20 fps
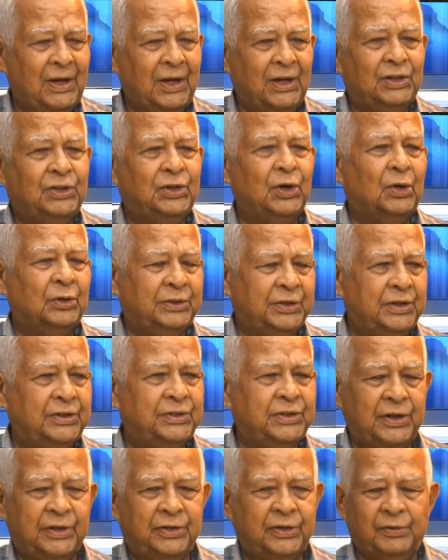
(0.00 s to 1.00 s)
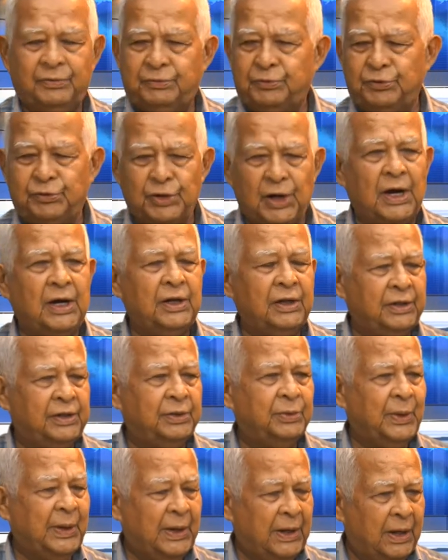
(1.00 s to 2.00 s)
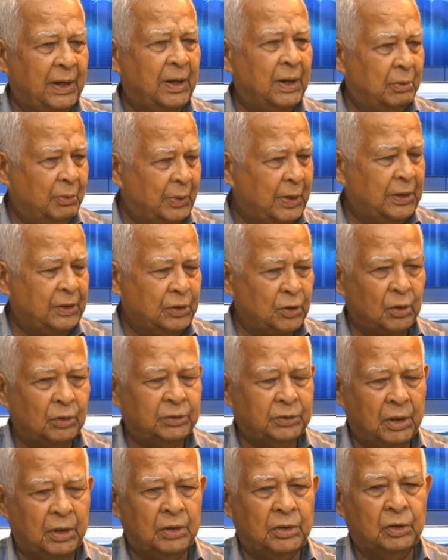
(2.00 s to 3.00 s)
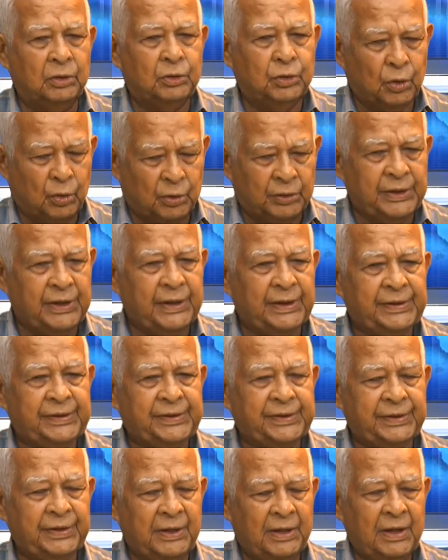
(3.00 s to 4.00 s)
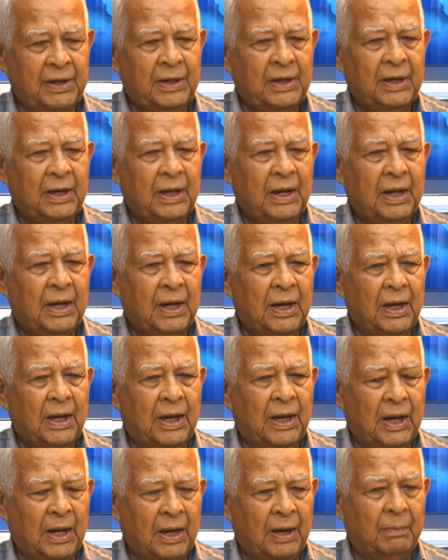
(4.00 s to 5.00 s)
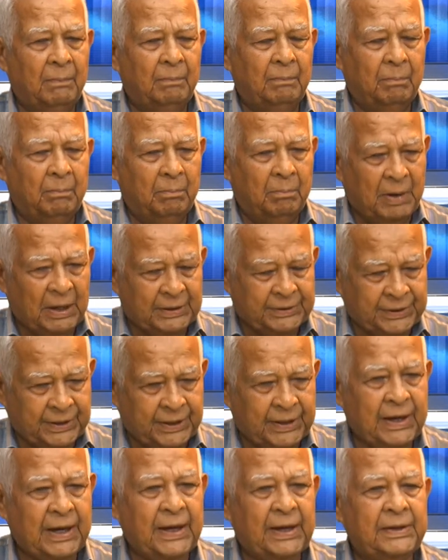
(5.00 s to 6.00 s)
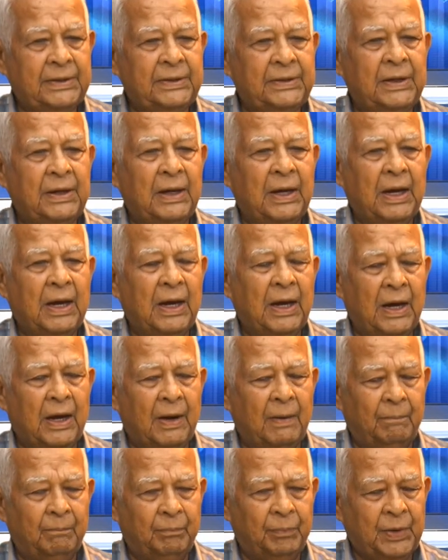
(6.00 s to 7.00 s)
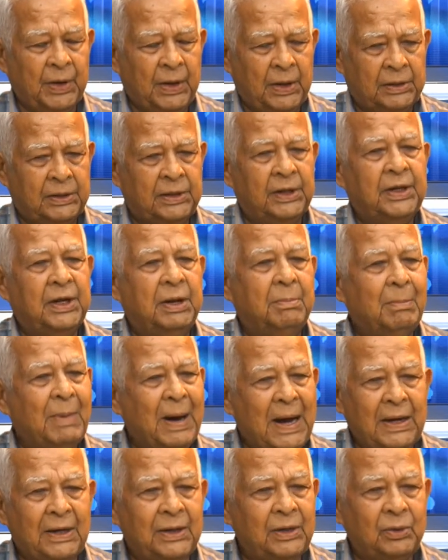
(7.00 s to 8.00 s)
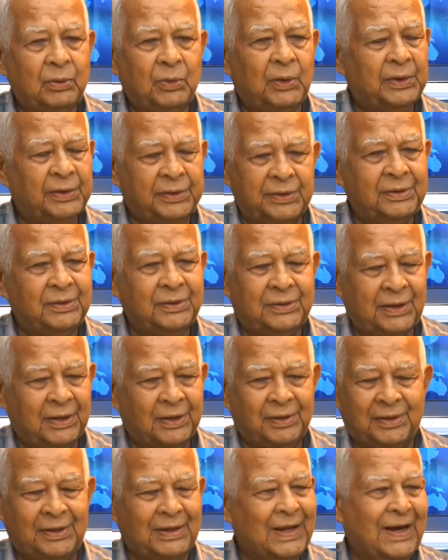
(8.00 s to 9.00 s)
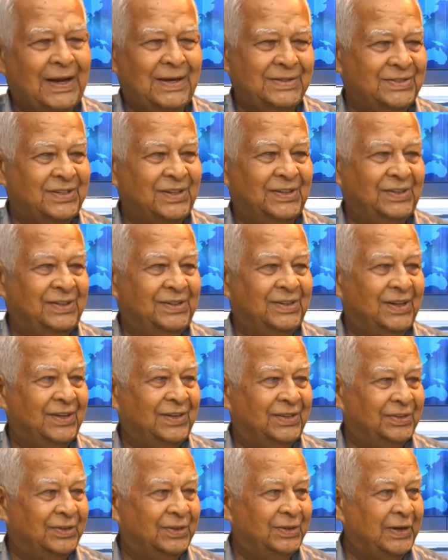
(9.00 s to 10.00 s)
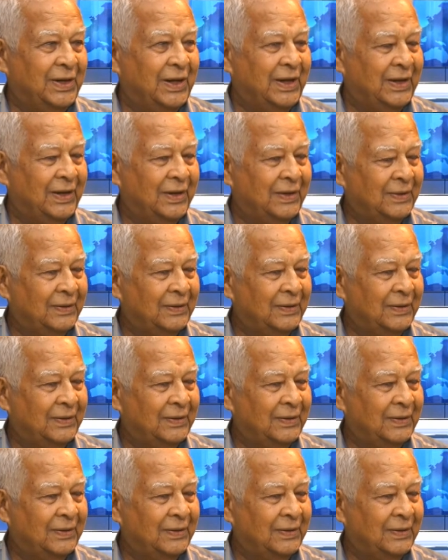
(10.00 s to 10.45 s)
Shortages of drugs were notorious, but again, the demand wasn't as large as it is today.